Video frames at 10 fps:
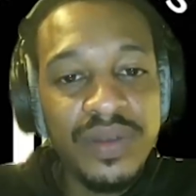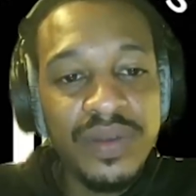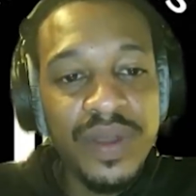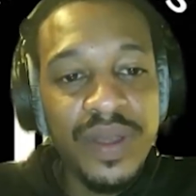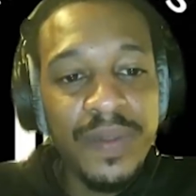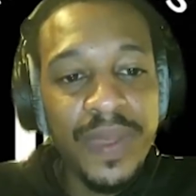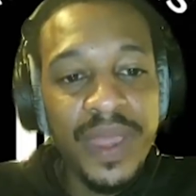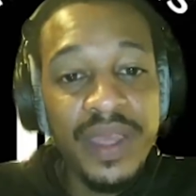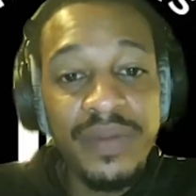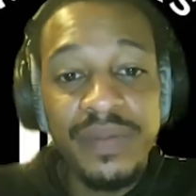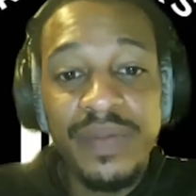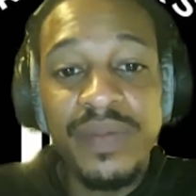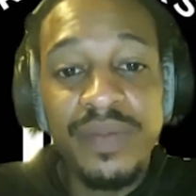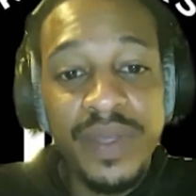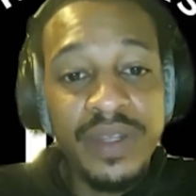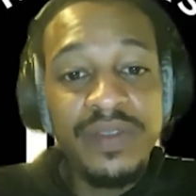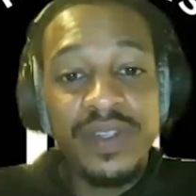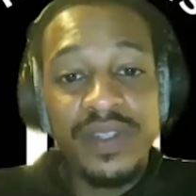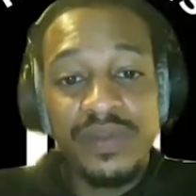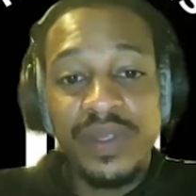Right. And many of
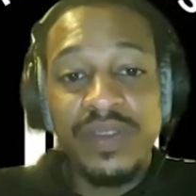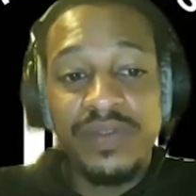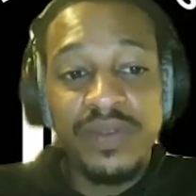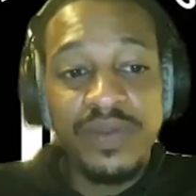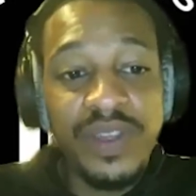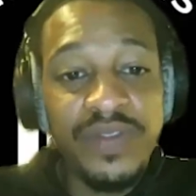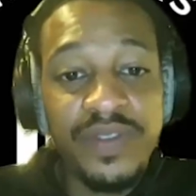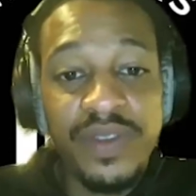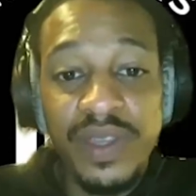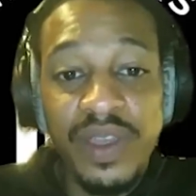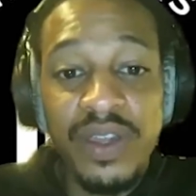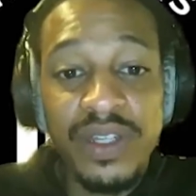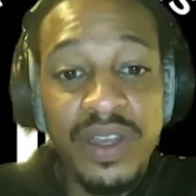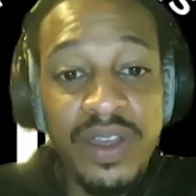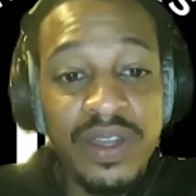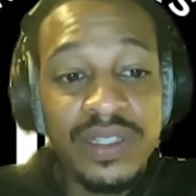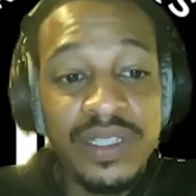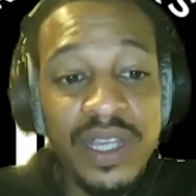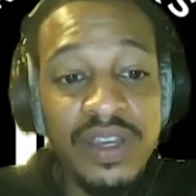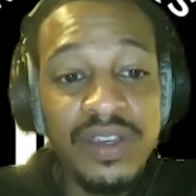us, we've we've our,
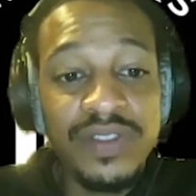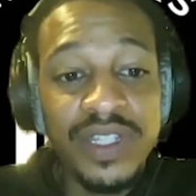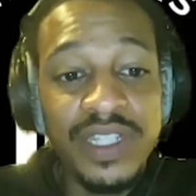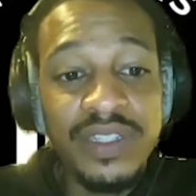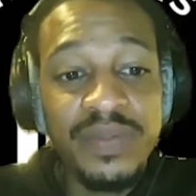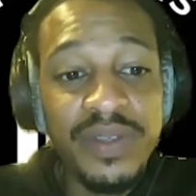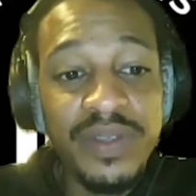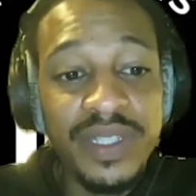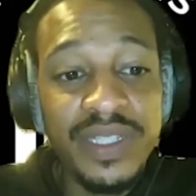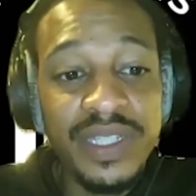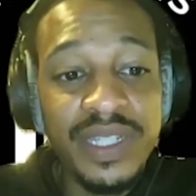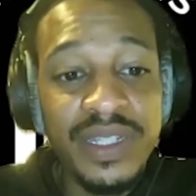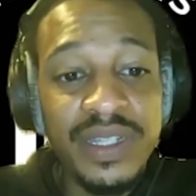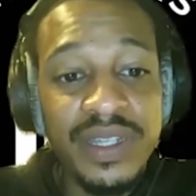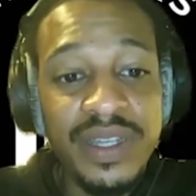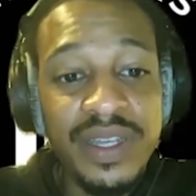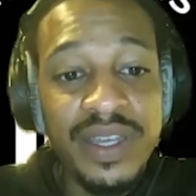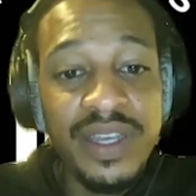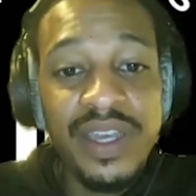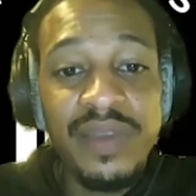ourselves experienced it.
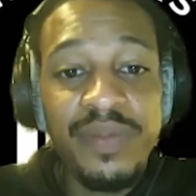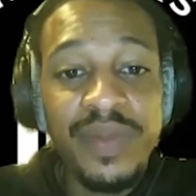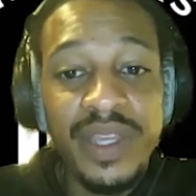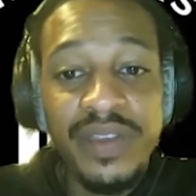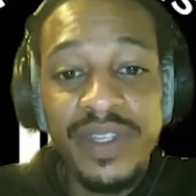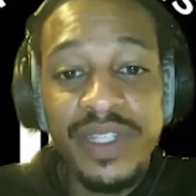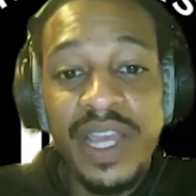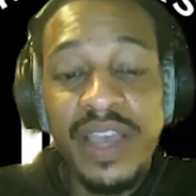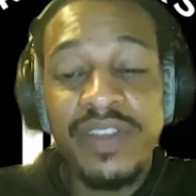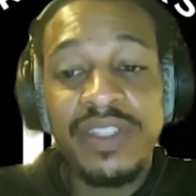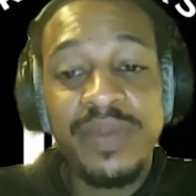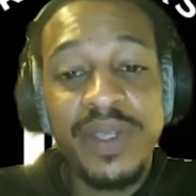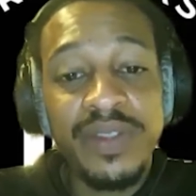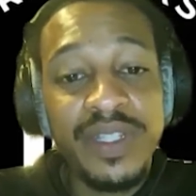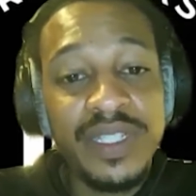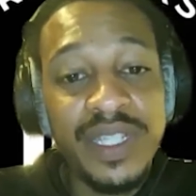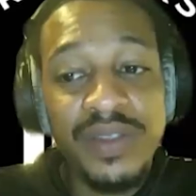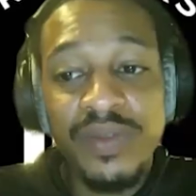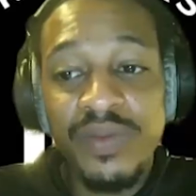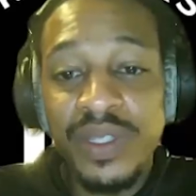And many of us have experienced
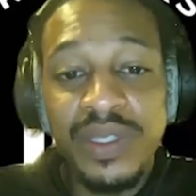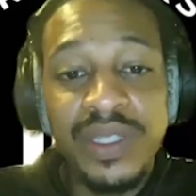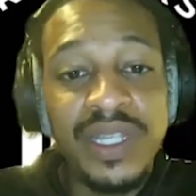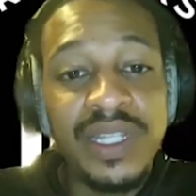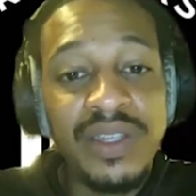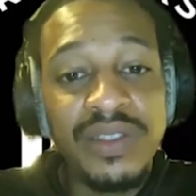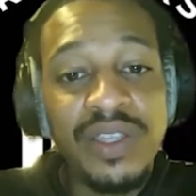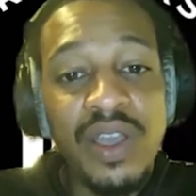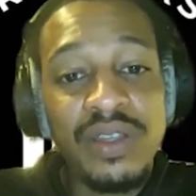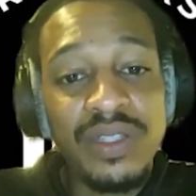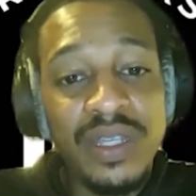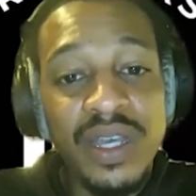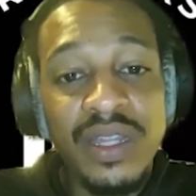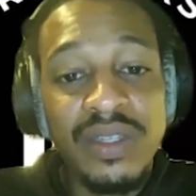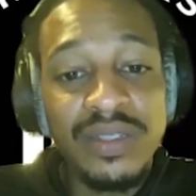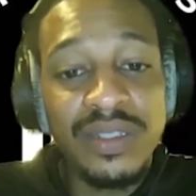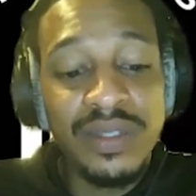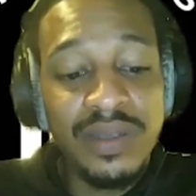it when dealing or talking to others,